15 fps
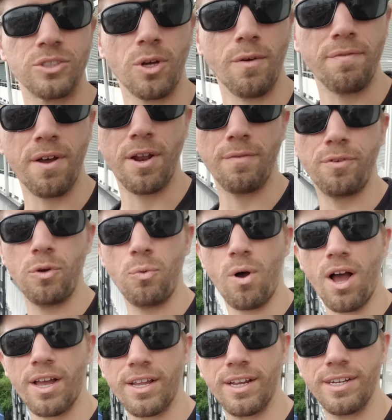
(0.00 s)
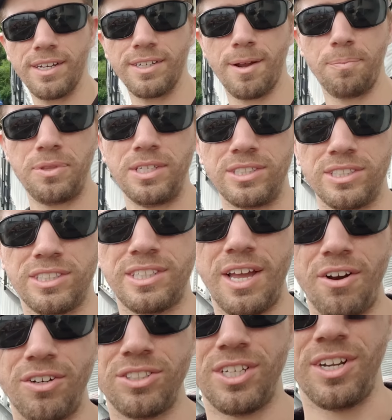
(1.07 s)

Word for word: So I found if you walk up these stairs